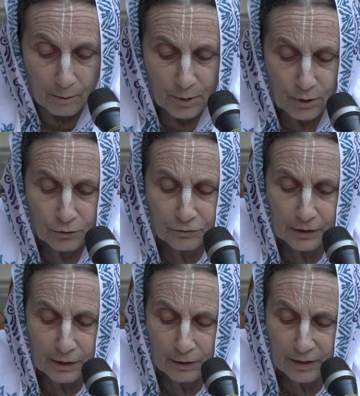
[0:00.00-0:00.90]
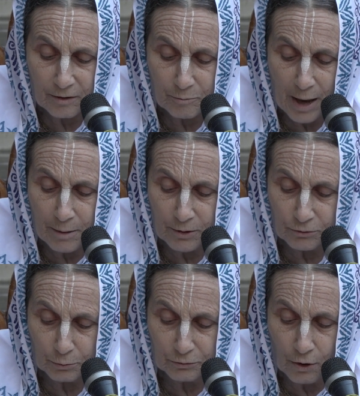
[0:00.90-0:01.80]
Because the killing of
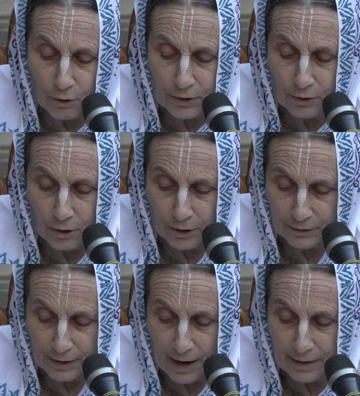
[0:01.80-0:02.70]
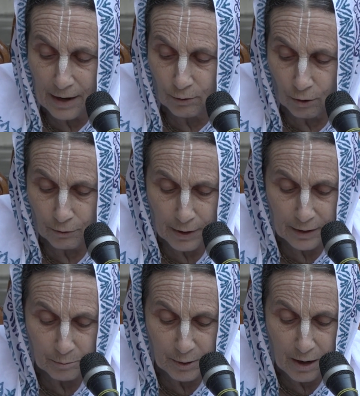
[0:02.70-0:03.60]
babies was going on and had
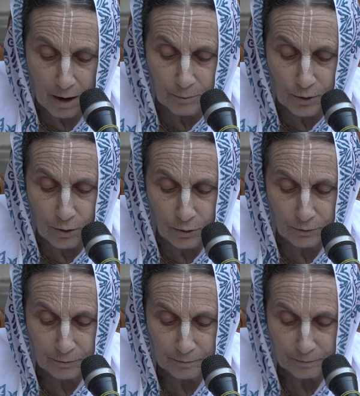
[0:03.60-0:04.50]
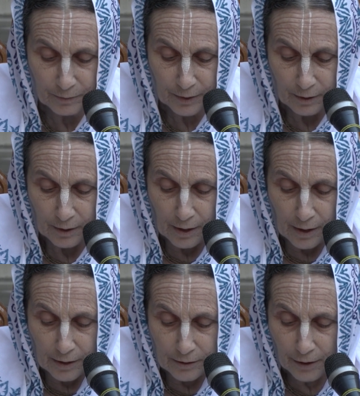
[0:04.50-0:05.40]
already become known,
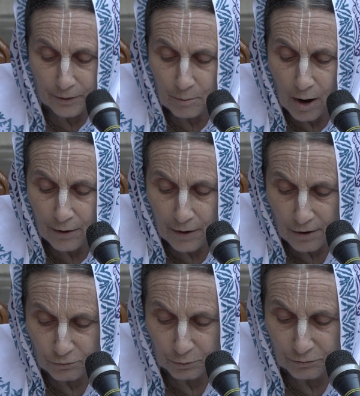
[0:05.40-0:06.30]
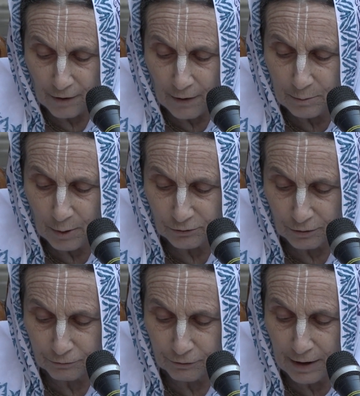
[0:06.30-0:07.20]
Nanda Maharaj was very much
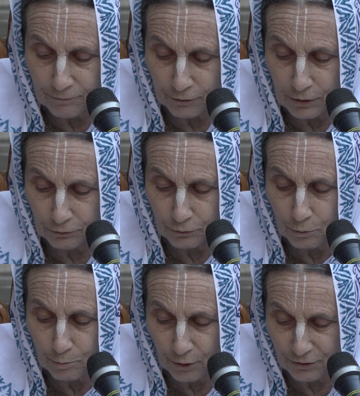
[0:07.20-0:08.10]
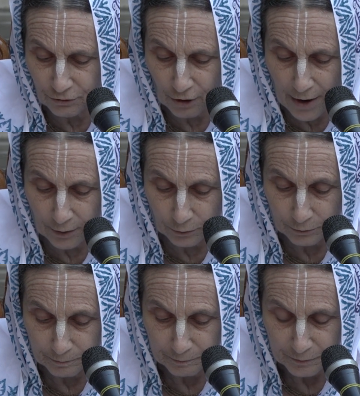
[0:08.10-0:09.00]
afraid for his newborn child.
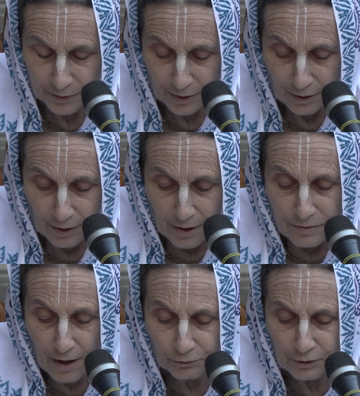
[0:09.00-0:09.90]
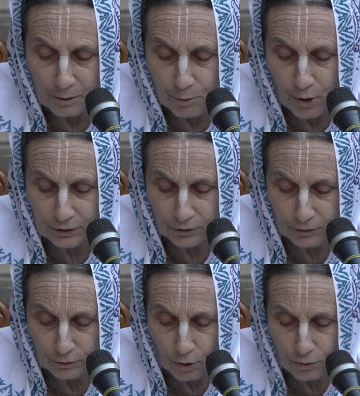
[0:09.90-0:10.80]
Thus he
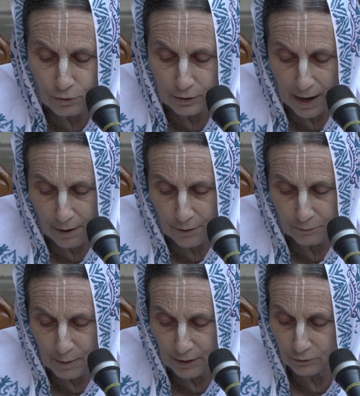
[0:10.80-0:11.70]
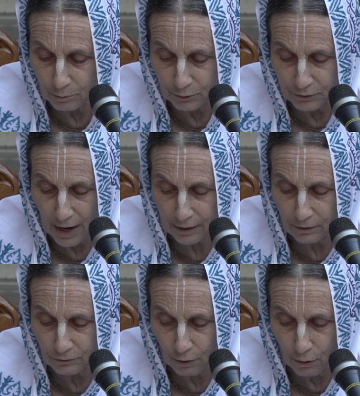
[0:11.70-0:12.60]
appointed the local cowherd men to
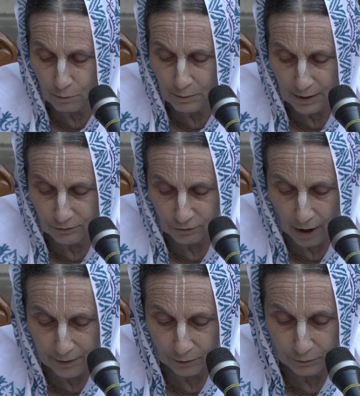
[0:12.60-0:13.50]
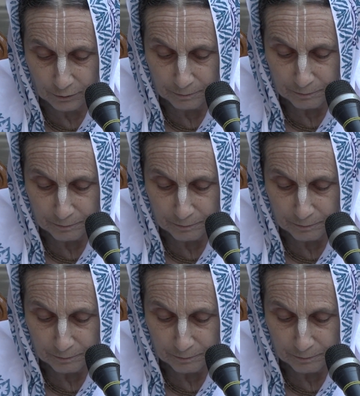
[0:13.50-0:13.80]
protect his home and child.